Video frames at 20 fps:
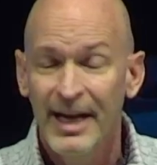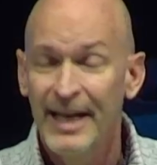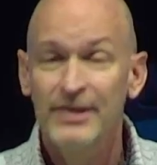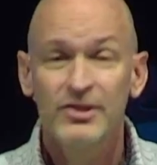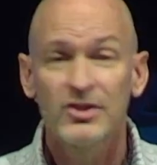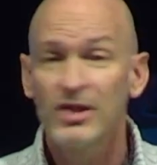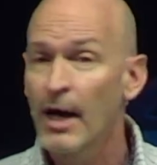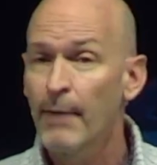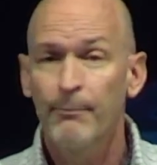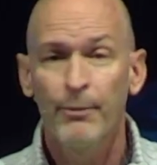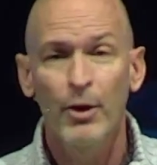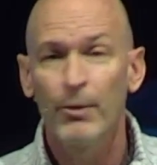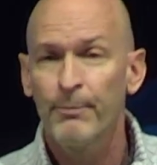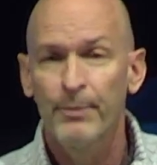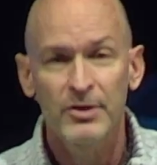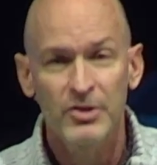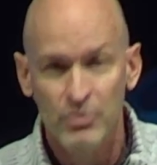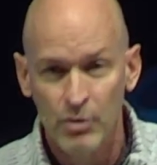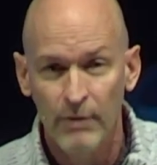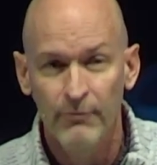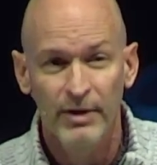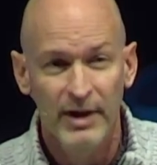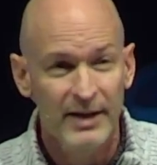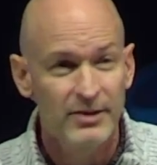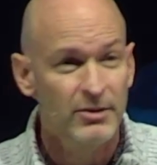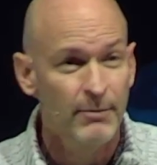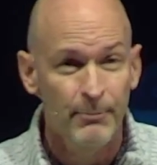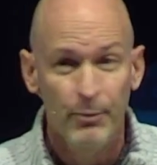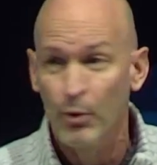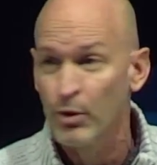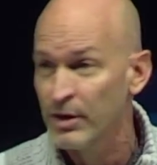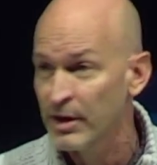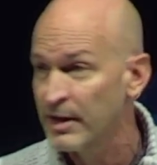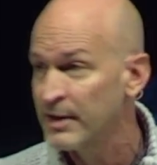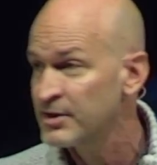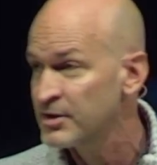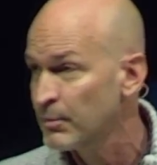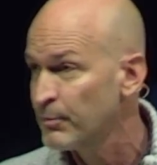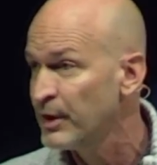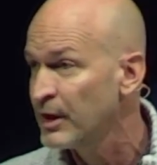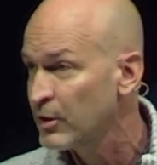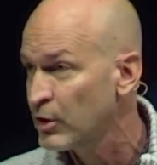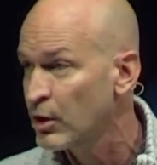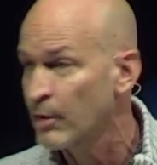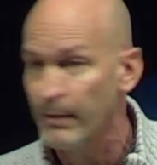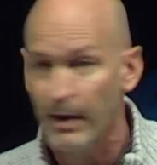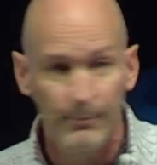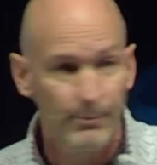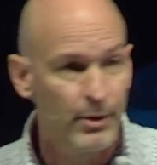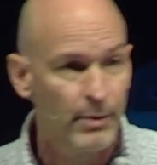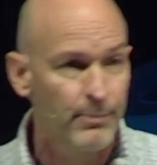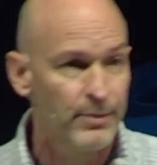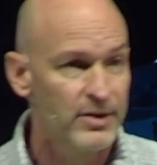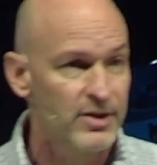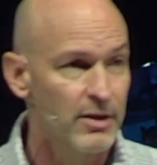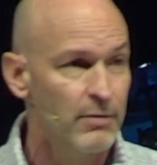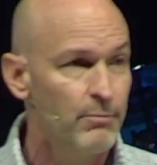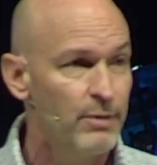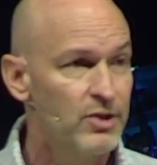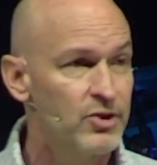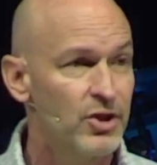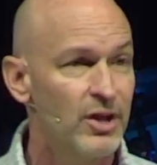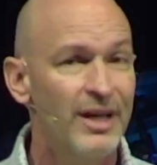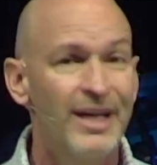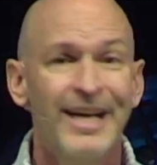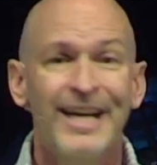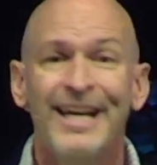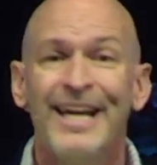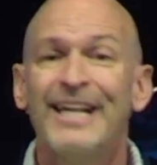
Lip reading: It's not purpose-driven, as important it is to be clear about purpose and mission.